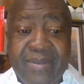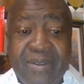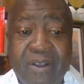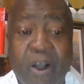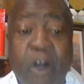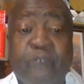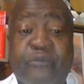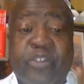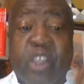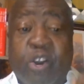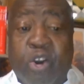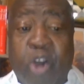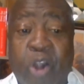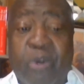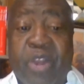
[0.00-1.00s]
of the
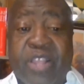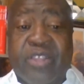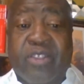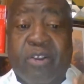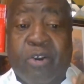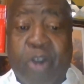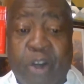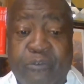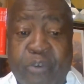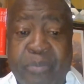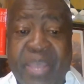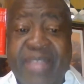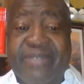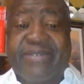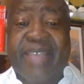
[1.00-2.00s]
current
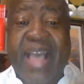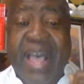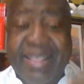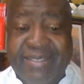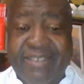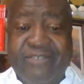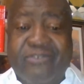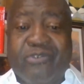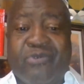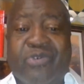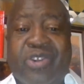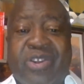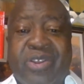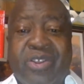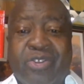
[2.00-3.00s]
government's attitude
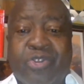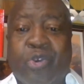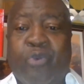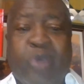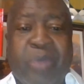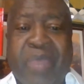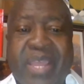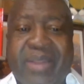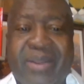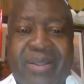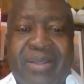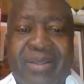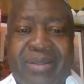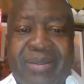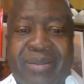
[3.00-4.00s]
to women.
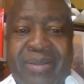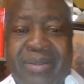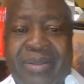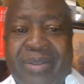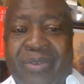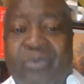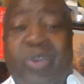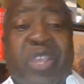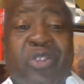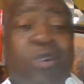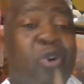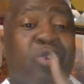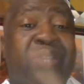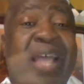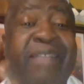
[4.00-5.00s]
We
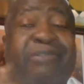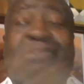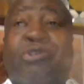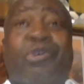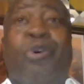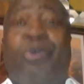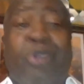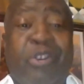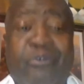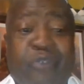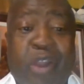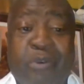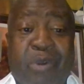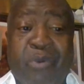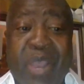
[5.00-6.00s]
know that story
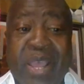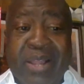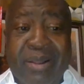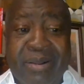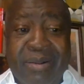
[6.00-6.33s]
very well.